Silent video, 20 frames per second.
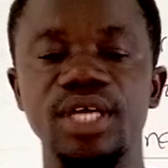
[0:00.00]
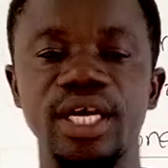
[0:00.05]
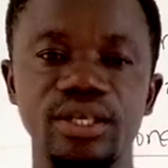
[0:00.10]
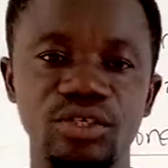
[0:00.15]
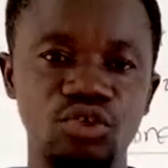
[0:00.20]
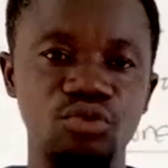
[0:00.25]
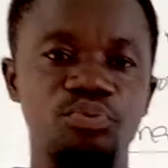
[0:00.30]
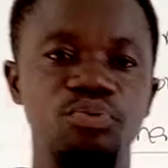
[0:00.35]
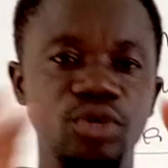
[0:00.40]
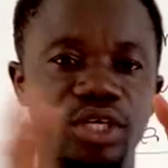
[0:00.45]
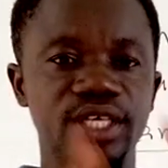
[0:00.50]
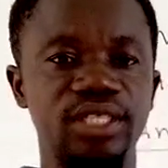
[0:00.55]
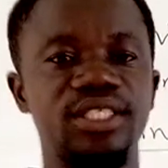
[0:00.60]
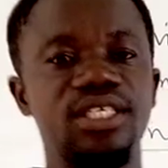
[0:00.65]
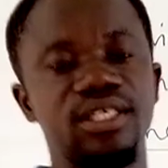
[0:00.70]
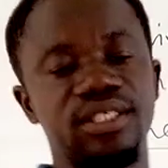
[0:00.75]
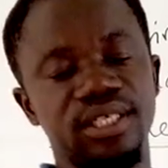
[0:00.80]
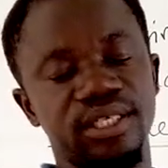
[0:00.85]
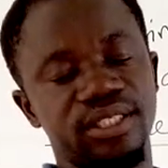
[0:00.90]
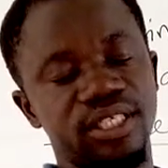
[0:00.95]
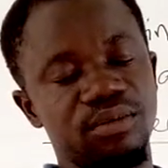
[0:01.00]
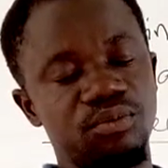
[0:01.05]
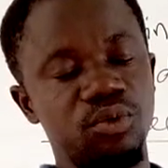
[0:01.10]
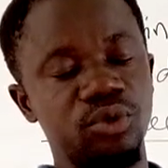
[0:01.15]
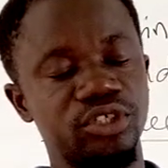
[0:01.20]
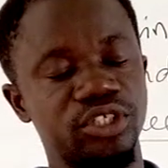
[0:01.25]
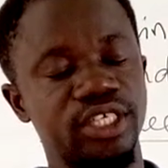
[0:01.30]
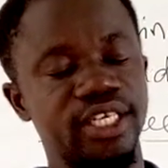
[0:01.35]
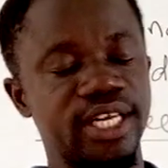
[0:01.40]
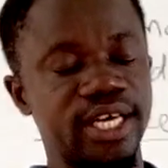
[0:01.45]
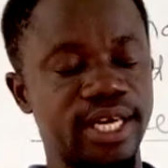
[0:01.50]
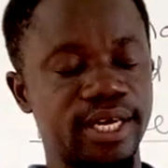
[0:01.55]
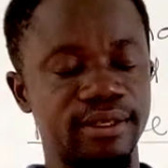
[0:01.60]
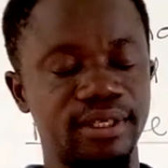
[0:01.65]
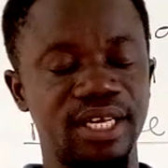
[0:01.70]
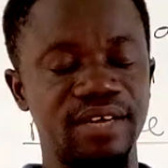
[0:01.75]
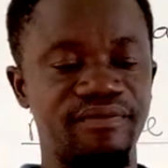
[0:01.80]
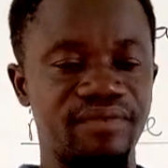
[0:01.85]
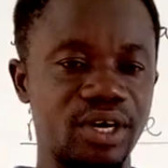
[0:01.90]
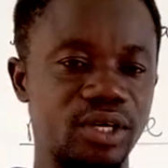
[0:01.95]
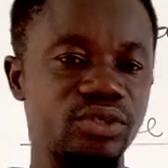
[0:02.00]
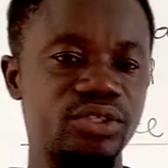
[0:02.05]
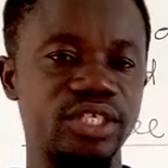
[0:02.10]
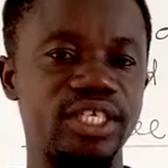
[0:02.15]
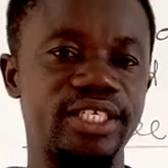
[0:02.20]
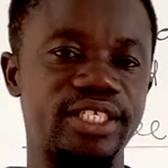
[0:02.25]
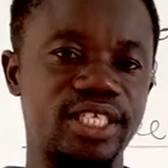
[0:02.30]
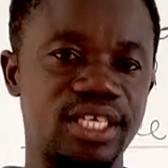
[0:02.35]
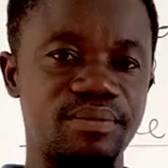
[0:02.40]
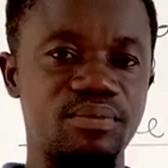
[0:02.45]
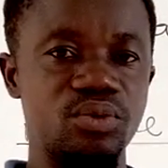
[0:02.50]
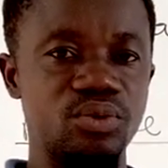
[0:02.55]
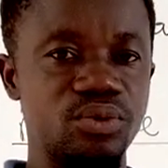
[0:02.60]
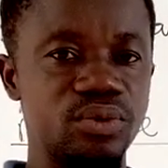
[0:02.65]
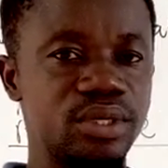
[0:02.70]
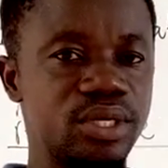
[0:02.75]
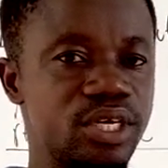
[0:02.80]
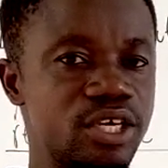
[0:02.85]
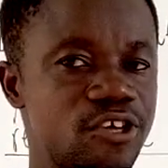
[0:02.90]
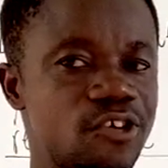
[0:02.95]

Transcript: I need to put the tables in the values in the table